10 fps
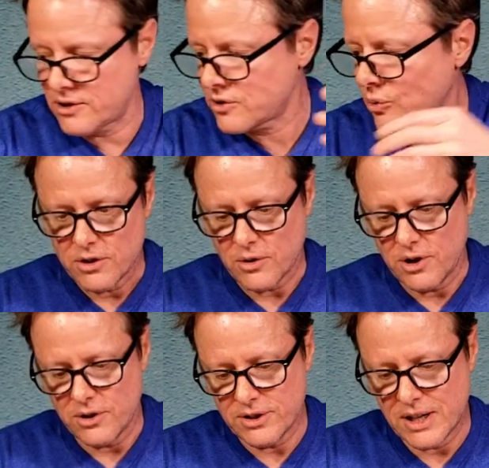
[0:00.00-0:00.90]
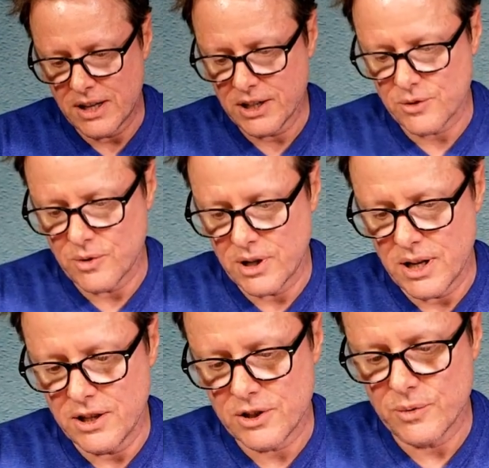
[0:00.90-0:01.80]
So, so here's the next next one,
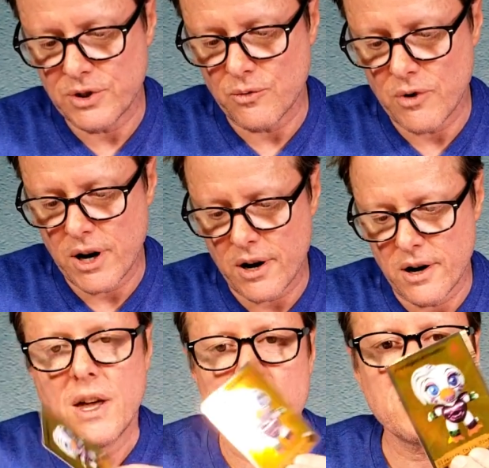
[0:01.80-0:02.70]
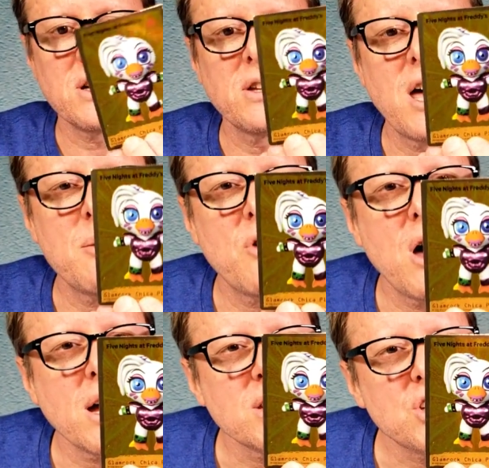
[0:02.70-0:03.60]
and this one's a rare, and it's a
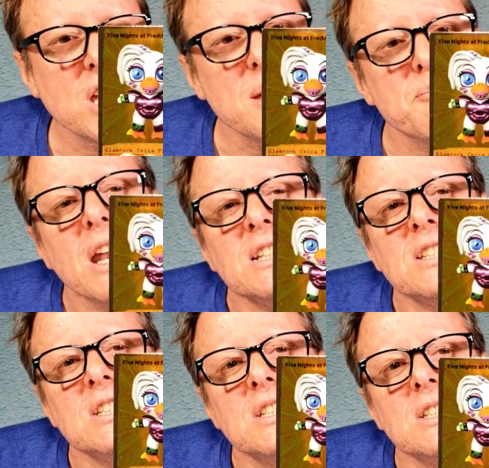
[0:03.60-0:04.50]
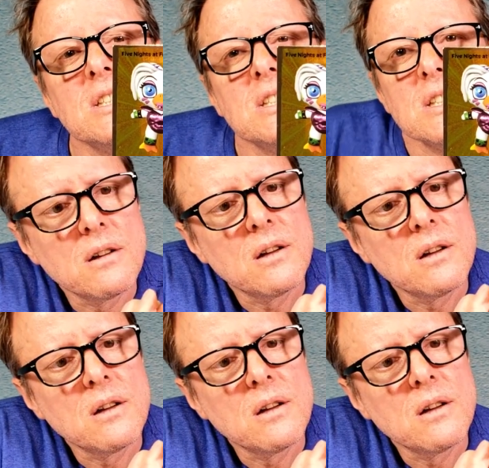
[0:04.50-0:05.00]
Glamrock Chicky Plush.